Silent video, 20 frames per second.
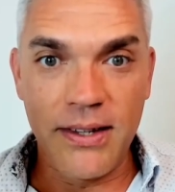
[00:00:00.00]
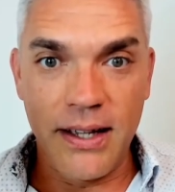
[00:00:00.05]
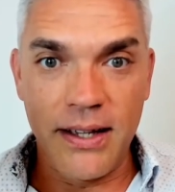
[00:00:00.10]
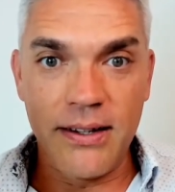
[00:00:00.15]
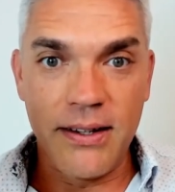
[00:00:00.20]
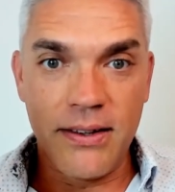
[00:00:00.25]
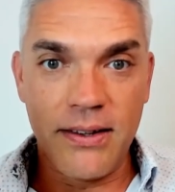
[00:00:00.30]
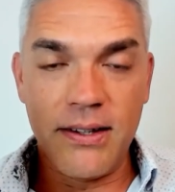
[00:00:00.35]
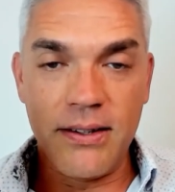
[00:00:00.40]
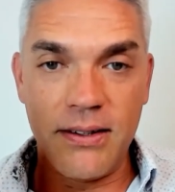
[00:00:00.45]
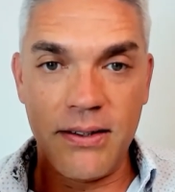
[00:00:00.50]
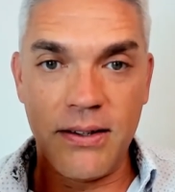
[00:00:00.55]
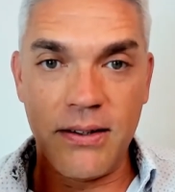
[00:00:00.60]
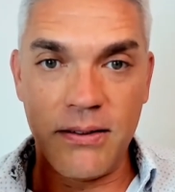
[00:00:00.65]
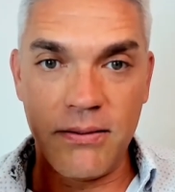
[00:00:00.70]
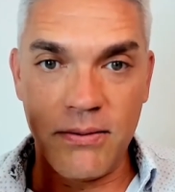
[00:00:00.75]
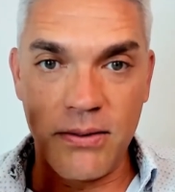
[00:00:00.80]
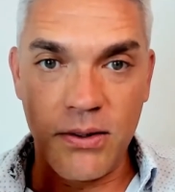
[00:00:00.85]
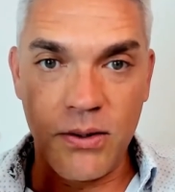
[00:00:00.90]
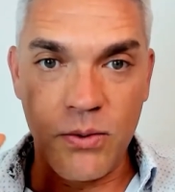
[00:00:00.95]

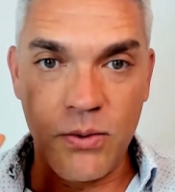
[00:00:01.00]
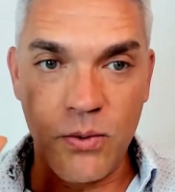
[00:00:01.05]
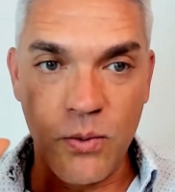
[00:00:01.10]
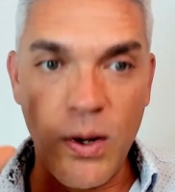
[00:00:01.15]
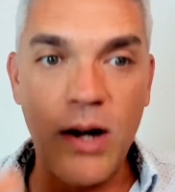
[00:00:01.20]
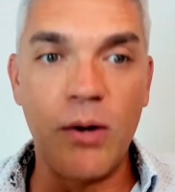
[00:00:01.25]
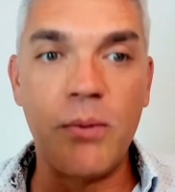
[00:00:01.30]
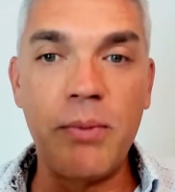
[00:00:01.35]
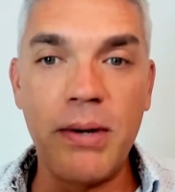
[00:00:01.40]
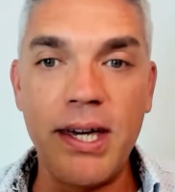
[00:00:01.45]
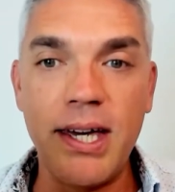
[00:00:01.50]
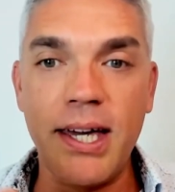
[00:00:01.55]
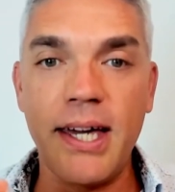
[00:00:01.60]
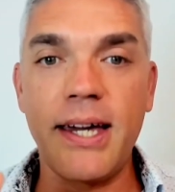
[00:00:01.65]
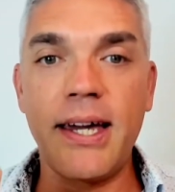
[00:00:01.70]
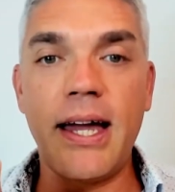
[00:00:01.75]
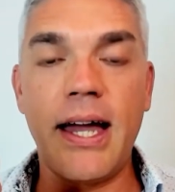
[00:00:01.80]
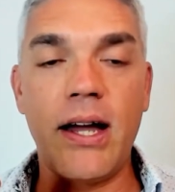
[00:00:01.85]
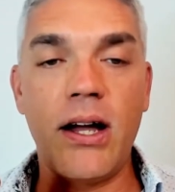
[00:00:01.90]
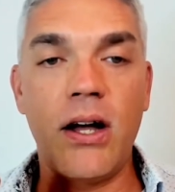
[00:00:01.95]
The well
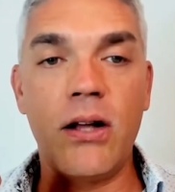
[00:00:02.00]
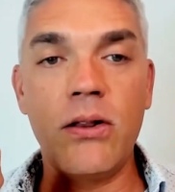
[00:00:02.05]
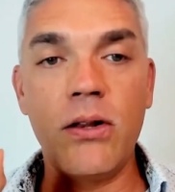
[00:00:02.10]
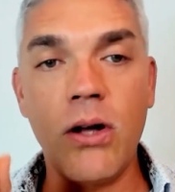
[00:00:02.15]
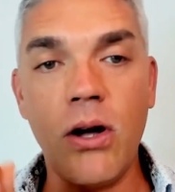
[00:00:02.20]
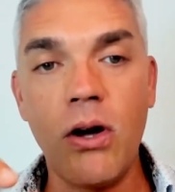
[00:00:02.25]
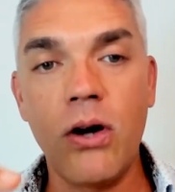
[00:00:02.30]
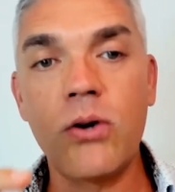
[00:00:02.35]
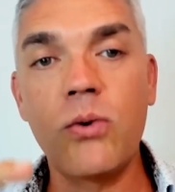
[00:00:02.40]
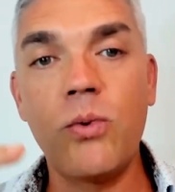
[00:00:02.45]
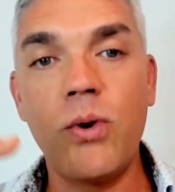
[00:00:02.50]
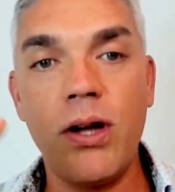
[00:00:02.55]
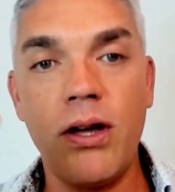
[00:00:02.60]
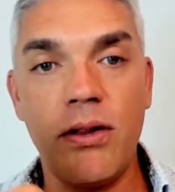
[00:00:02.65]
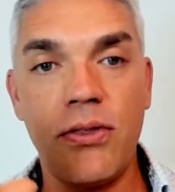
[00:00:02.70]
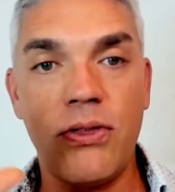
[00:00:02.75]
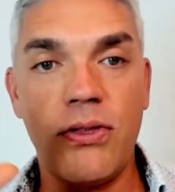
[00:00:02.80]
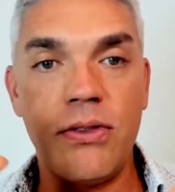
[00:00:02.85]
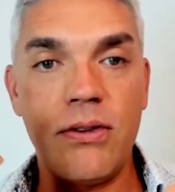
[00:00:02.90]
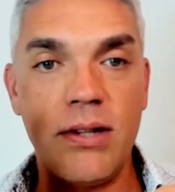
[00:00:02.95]
being, along
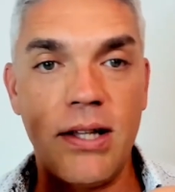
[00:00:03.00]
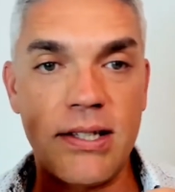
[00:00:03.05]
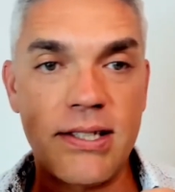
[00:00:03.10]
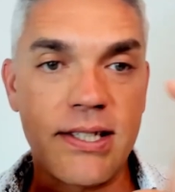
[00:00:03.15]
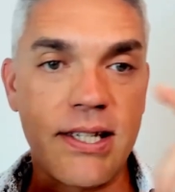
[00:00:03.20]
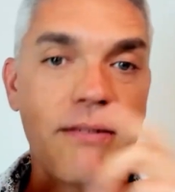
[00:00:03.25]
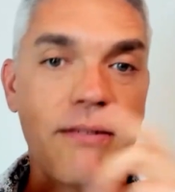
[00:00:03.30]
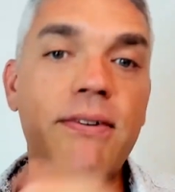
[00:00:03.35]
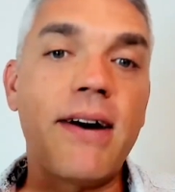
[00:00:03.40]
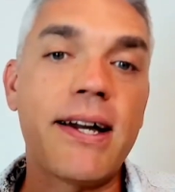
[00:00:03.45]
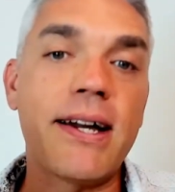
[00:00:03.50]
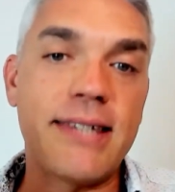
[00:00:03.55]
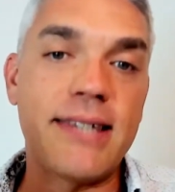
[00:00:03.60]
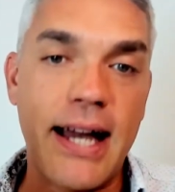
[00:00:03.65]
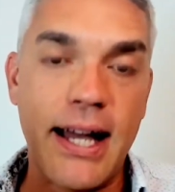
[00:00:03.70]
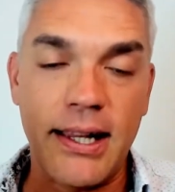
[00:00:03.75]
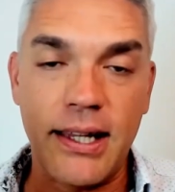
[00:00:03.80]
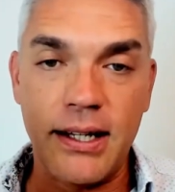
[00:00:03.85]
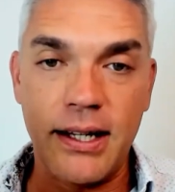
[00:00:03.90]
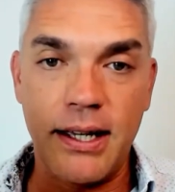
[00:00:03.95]
with, let's say,
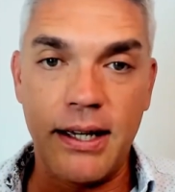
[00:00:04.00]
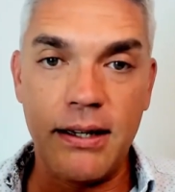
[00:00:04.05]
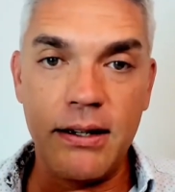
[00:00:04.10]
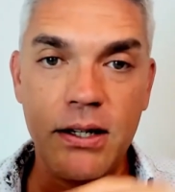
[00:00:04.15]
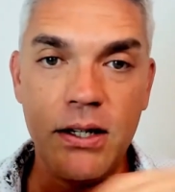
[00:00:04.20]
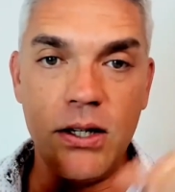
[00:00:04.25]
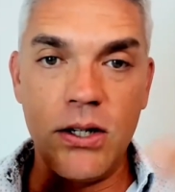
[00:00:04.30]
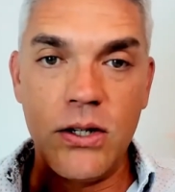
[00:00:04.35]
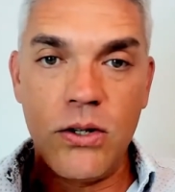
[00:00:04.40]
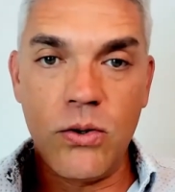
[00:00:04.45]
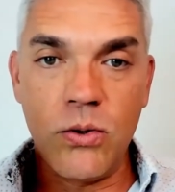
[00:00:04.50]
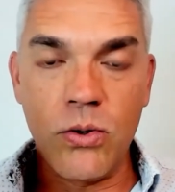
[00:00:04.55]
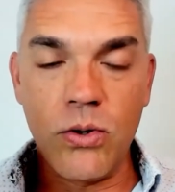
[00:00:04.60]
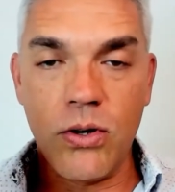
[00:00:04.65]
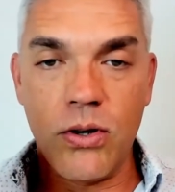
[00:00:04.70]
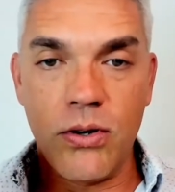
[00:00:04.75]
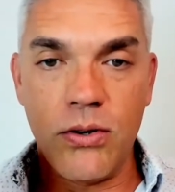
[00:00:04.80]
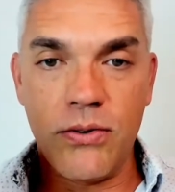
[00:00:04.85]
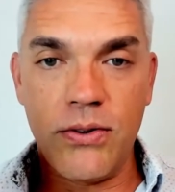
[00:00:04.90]
vitality, or